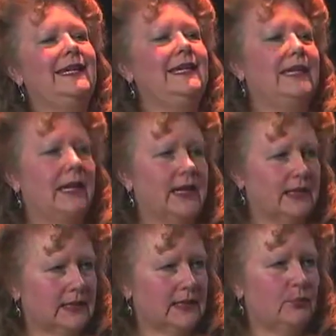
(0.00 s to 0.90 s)

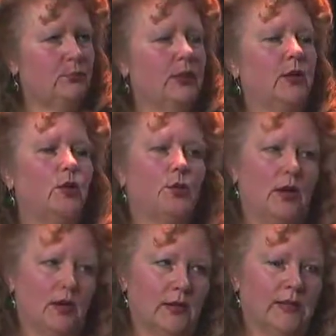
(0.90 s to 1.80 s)
get better
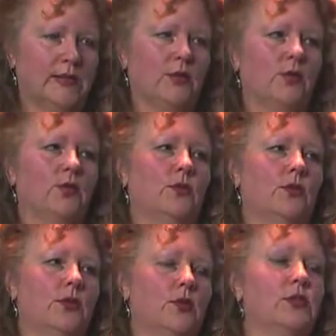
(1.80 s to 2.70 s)
products that
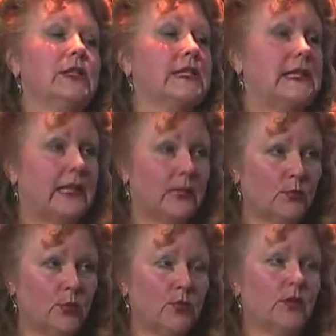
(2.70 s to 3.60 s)
are
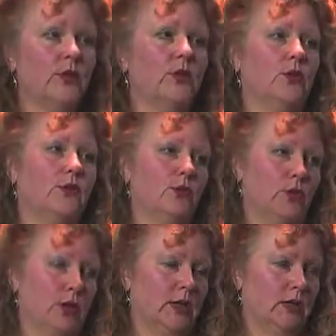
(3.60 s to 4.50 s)
sustainable, that are good
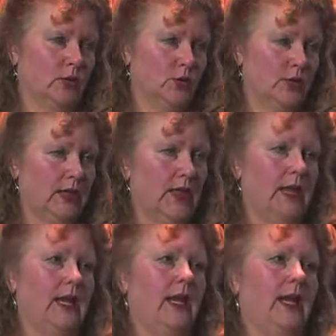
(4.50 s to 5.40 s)
for our country.
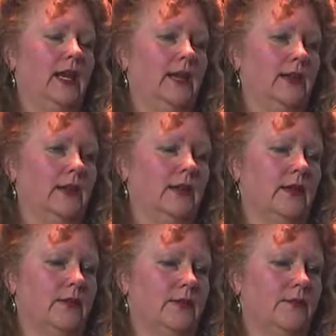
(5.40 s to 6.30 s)
and
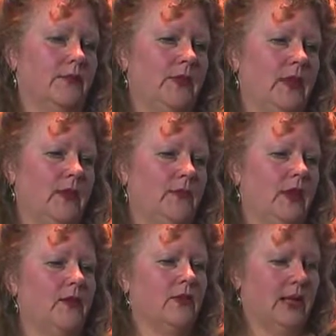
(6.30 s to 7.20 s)

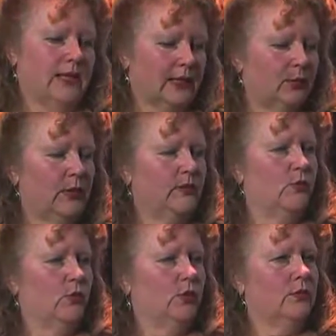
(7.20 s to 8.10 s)
that can be
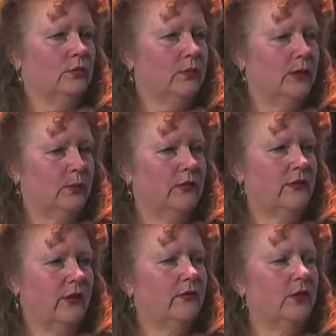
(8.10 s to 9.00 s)

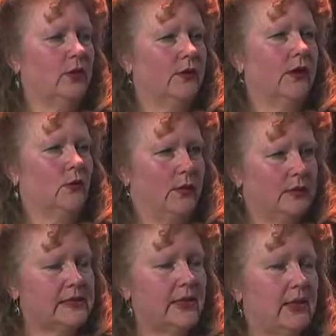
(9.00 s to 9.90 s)
found there on that
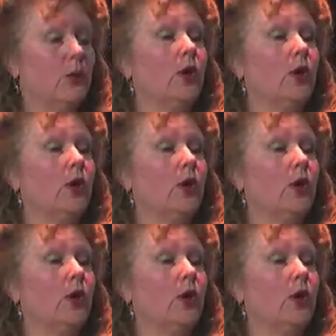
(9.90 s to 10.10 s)
website,